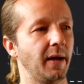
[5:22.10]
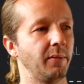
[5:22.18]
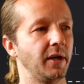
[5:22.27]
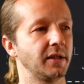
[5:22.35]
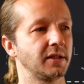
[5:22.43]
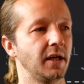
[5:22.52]
that
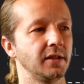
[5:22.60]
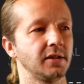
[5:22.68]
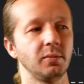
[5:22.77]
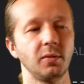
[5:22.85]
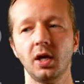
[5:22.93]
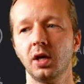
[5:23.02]
makes
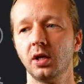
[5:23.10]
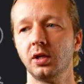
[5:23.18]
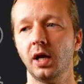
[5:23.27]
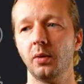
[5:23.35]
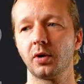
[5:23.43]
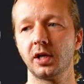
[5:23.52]
sense.
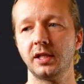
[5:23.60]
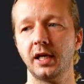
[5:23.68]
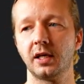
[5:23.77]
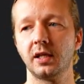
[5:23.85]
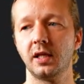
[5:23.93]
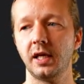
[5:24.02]
Now we're gonna
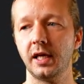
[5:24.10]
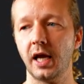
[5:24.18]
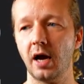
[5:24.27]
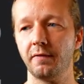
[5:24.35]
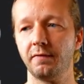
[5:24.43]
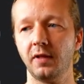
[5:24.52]
take the
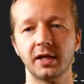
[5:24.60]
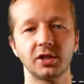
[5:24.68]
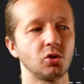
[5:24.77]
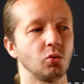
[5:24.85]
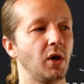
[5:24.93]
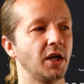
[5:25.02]

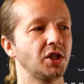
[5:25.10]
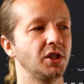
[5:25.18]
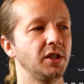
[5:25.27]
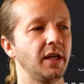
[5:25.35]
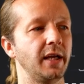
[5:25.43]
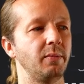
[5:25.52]
flex
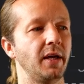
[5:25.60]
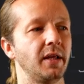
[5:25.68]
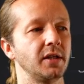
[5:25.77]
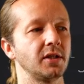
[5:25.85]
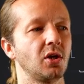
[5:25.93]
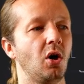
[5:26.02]
direction and make
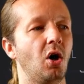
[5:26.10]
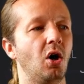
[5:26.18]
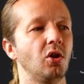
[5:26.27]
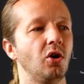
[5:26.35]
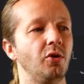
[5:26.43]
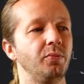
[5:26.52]
this
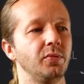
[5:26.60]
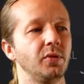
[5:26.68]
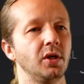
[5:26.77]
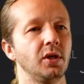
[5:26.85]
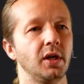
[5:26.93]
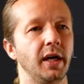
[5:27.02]
column.
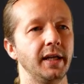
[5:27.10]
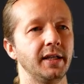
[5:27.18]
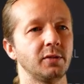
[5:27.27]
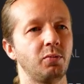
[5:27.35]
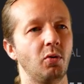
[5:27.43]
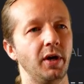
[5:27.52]
At
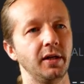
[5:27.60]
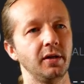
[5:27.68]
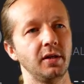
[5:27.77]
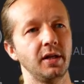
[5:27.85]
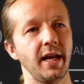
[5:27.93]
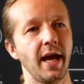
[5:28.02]
this point,
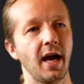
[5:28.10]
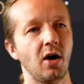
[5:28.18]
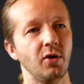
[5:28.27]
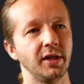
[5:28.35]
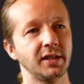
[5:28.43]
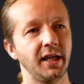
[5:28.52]

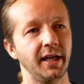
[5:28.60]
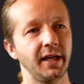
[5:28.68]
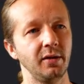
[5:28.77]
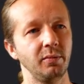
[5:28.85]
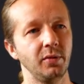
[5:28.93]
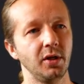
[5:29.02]
now it's
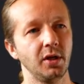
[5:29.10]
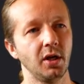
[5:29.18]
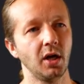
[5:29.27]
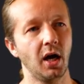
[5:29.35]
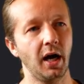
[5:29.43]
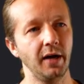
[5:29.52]
hidden.
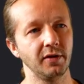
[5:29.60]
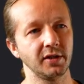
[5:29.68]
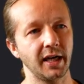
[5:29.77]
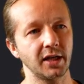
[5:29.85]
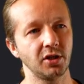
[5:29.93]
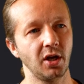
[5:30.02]
There's
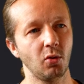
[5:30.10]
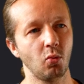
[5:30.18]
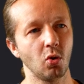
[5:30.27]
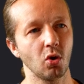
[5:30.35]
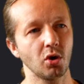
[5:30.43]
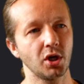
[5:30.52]
actually a
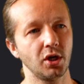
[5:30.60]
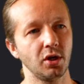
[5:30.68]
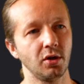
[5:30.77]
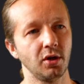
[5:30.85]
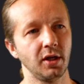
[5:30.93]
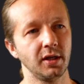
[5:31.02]
work
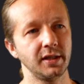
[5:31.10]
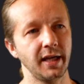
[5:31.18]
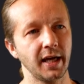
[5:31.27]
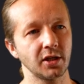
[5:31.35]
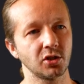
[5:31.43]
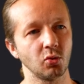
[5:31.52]

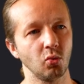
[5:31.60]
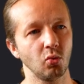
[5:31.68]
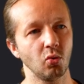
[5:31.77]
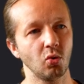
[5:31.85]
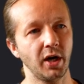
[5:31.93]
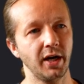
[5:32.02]
text
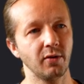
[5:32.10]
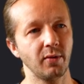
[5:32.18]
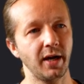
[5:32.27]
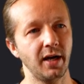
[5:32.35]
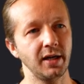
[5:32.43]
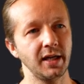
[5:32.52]
right
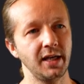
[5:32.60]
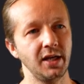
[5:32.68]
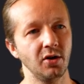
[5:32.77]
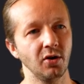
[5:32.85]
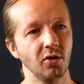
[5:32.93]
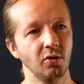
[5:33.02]
around
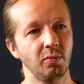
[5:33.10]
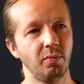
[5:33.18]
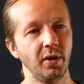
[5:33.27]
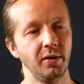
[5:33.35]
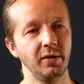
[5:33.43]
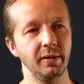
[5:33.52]
here,
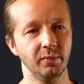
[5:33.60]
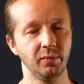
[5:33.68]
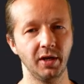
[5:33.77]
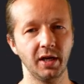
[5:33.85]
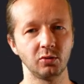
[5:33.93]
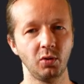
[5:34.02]
but
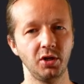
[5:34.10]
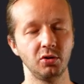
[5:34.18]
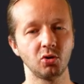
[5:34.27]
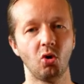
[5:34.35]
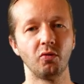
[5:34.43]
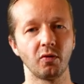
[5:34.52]
because we
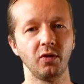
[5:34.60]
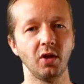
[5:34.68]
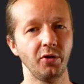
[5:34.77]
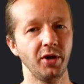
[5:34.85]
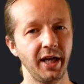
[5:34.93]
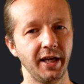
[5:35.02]
use
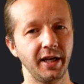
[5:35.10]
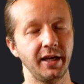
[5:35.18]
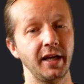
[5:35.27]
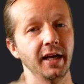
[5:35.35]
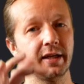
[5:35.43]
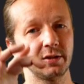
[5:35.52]
overflow hidden
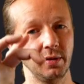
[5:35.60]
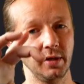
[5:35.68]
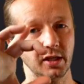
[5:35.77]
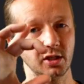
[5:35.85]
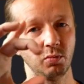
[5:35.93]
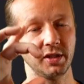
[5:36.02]
in an
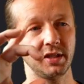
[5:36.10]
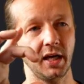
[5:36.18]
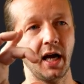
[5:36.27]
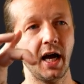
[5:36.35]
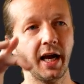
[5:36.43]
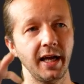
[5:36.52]
explicit
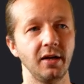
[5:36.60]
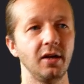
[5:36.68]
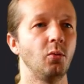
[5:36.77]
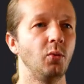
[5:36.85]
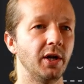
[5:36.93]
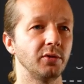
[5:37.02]
height,
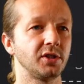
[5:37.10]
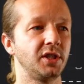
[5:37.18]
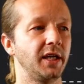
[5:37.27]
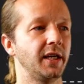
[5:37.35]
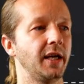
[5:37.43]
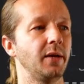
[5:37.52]
we don't
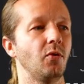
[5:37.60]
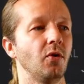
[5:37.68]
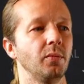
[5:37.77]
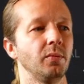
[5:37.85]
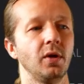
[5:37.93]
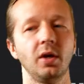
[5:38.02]
see it
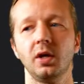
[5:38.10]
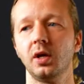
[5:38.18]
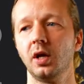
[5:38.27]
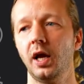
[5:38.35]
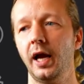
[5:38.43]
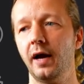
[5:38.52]
anymore.
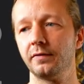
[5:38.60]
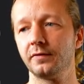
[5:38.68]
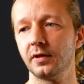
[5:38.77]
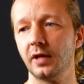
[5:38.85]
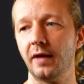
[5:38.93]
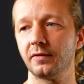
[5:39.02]

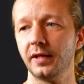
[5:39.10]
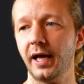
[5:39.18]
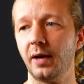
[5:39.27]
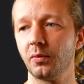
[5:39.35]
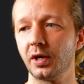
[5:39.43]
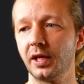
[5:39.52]
After
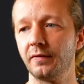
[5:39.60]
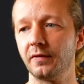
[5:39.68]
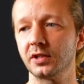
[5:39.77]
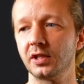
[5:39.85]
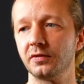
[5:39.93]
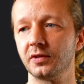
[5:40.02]
that, we're gonna give
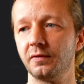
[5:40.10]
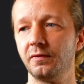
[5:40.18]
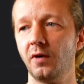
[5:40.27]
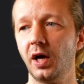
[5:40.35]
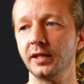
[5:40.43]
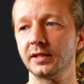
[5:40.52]
ourselves a
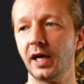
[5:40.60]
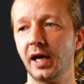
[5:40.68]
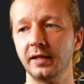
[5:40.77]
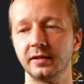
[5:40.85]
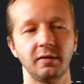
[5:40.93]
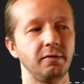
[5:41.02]
font
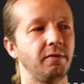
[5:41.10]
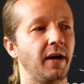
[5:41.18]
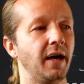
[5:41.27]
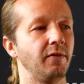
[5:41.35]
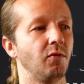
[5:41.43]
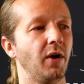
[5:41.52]
size of
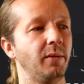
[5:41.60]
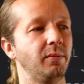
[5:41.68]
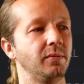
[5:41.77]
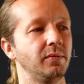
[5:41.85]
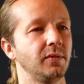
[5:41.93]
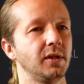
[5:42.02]
5
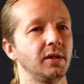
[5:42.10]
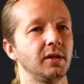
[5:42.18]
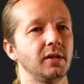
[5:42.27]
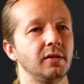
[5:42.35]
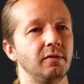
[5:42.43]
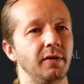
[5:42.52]
rem.
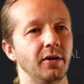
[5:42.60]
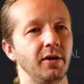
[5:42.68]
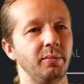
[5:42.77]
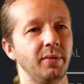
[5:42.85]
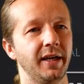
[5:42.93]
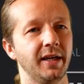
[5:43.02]
It's very
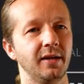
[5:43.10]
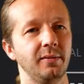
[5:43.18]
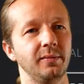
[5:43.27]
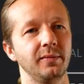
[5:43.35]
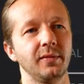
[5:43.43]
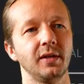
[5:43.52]
big.
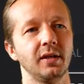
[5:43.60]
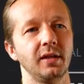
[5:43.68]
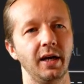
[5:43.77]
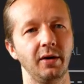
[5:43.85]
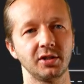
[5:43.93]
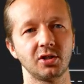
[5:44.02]

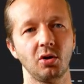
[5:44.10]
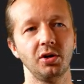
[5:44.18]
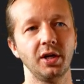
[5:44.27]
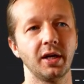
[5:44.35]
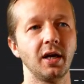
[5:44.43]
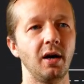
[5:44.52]
Now it's
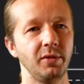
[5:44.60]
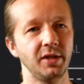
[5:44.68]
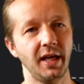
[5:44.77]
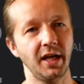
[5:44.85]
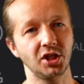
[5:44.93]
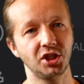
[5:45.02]
starting to come and
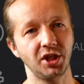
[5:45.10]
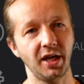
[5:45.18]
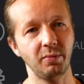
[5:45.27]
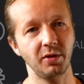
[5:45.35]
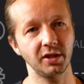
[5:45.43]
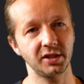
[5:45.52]
take
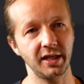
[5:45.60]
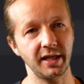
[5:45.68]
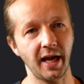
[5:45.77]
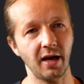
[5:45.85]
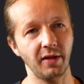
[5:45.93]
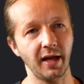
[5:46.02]
shape. You can see
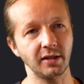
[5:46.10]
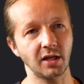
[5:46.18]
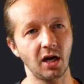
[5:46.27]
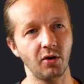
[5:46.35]
now that